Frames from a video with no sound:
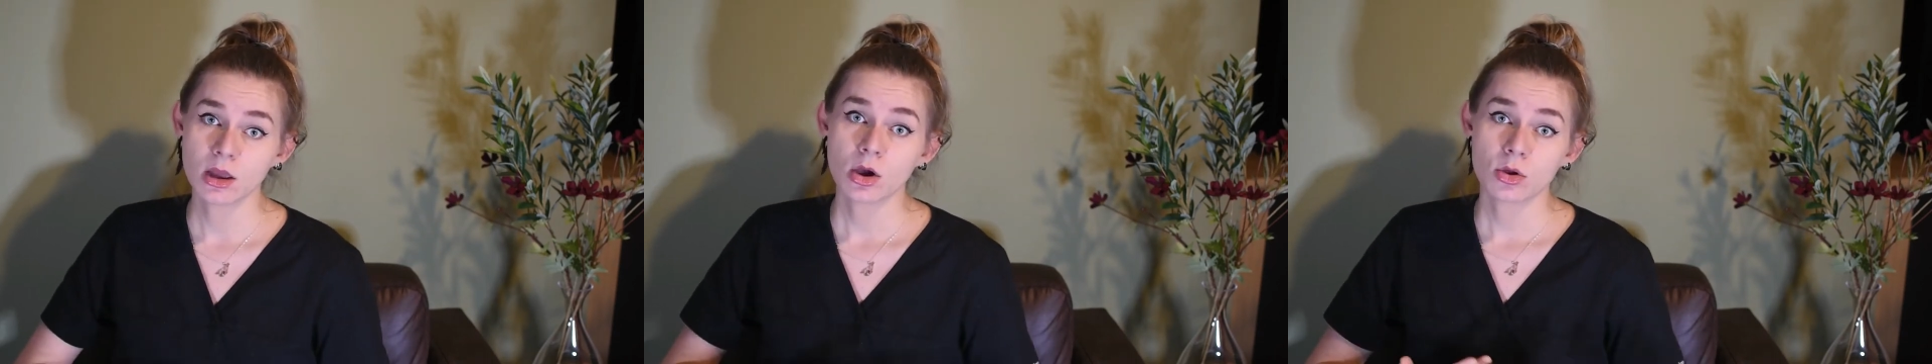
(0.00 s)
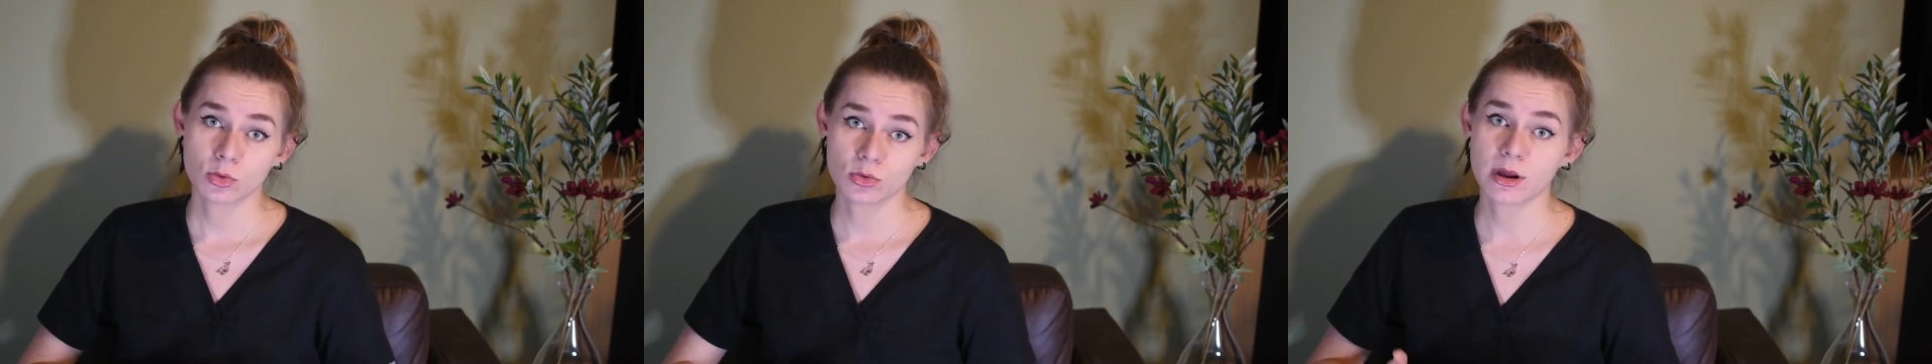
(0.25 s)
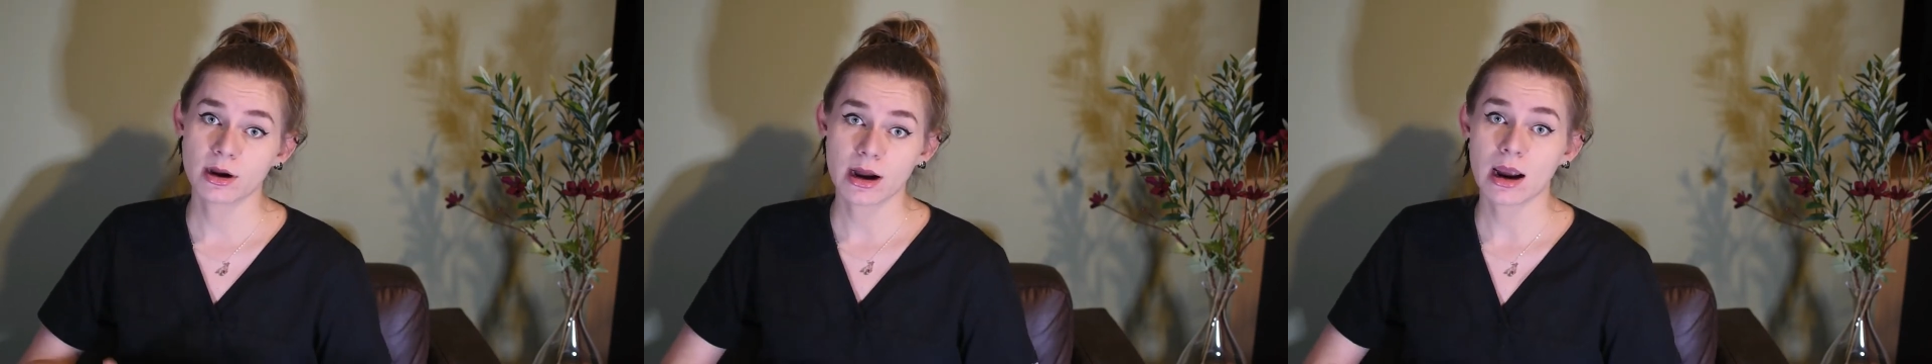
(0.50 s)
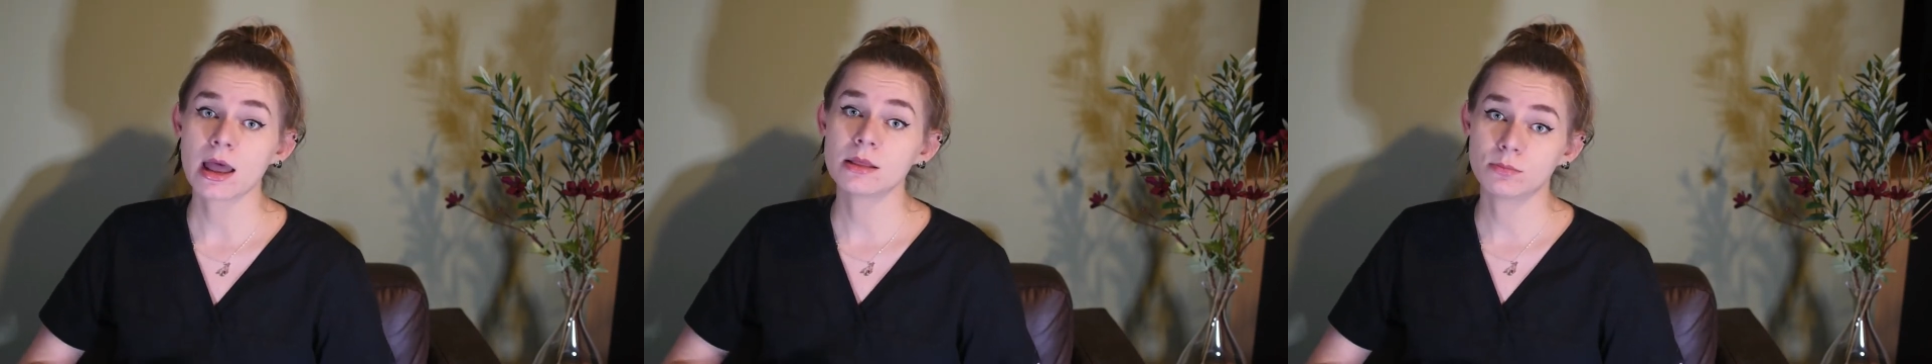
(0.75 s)
to their
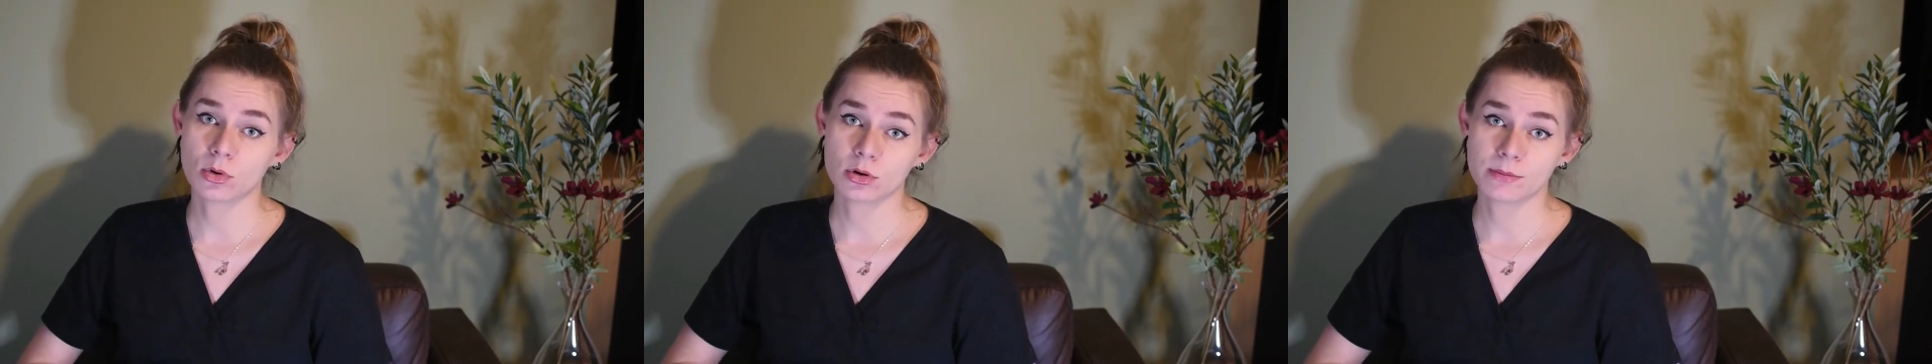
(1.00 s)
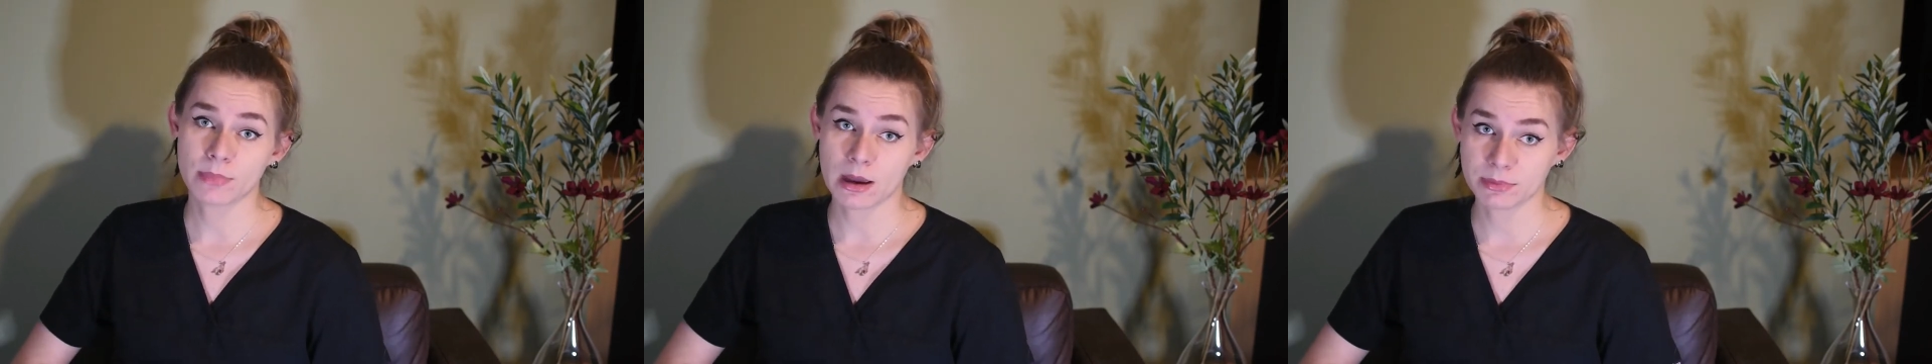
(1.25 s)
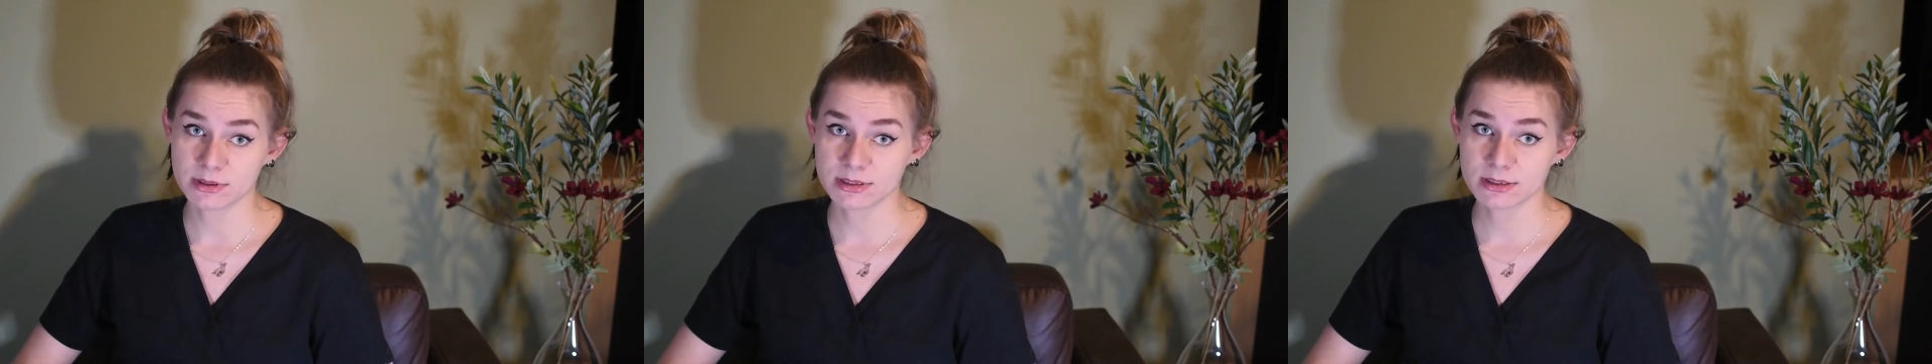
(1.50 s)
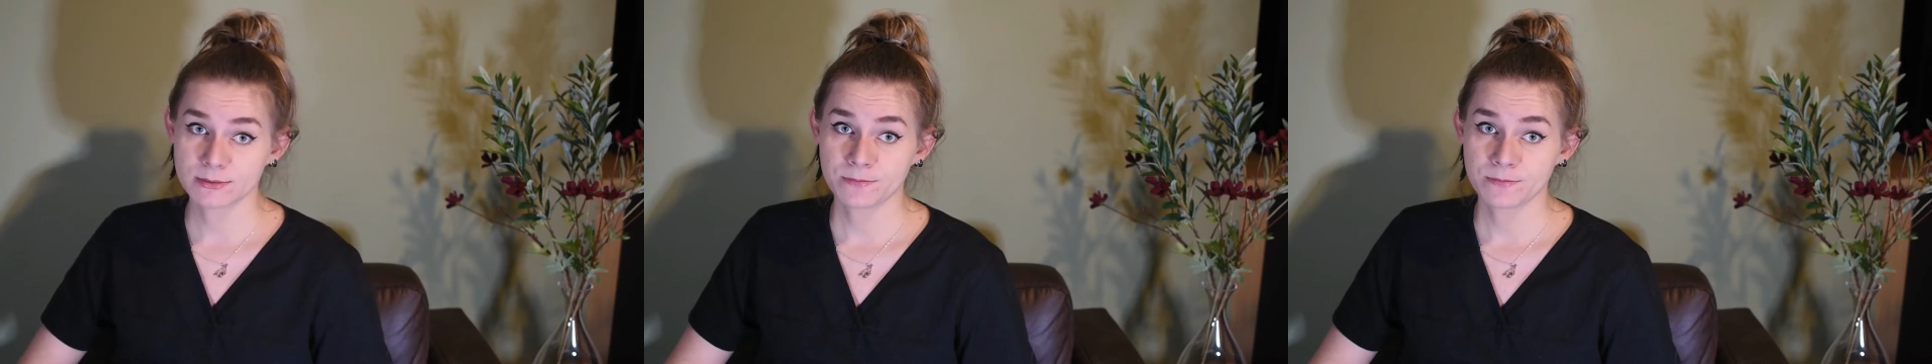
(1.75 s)
unborn puppies.